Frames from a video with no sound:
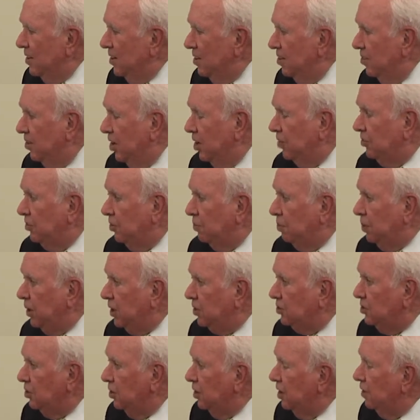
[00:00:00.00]
There's a
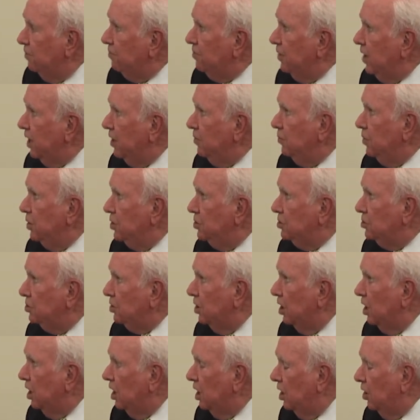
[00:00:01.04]
picture of Henry
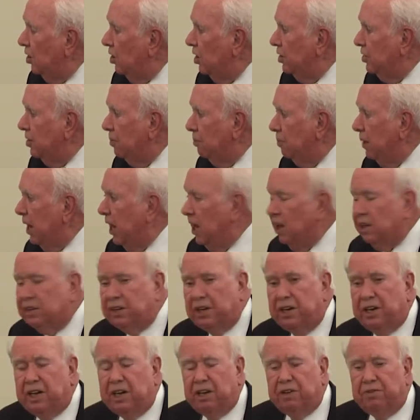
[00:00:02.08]
Shaw on the
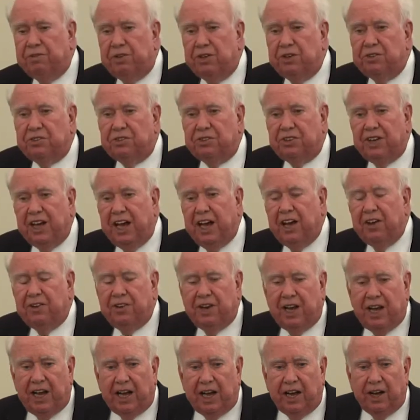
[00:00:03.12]
balcony of his
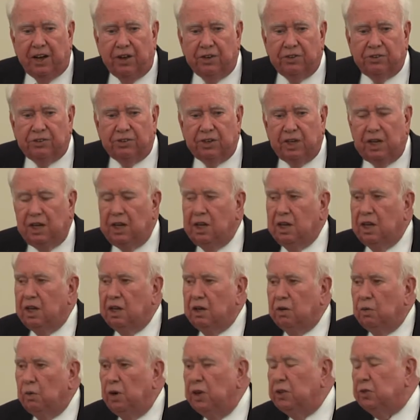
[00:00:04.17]
townhouse,
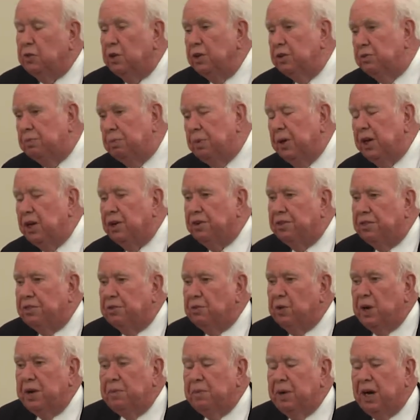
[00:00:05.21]
which was built
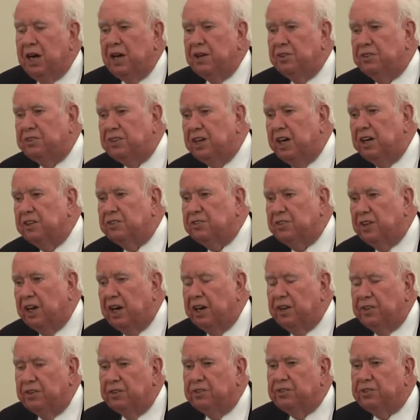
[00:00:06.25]
3 miles outside
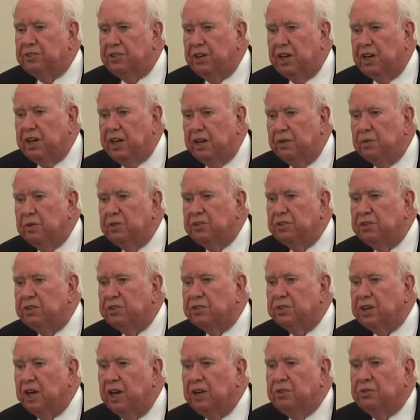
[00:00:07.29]
of the city. It was his
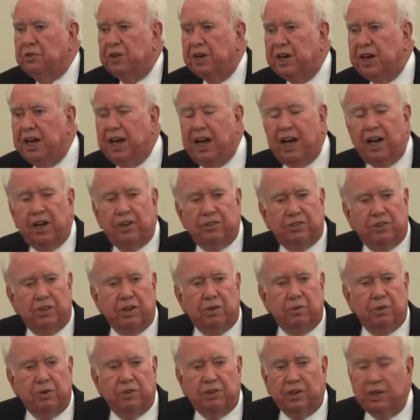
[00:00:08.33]
country house, and it
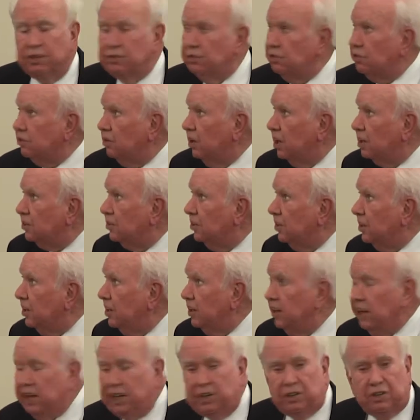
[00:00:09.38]
was constructed
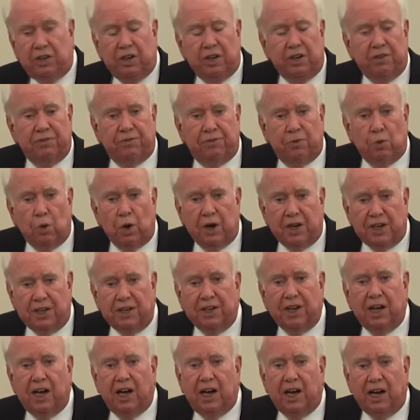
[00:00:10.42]
in
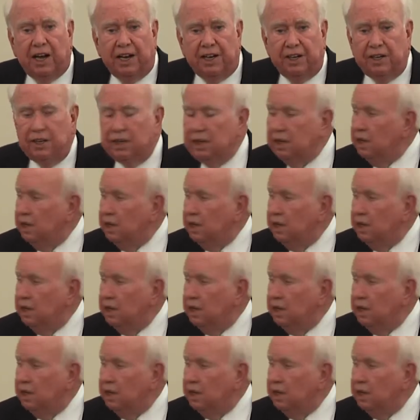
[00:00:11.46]
1849.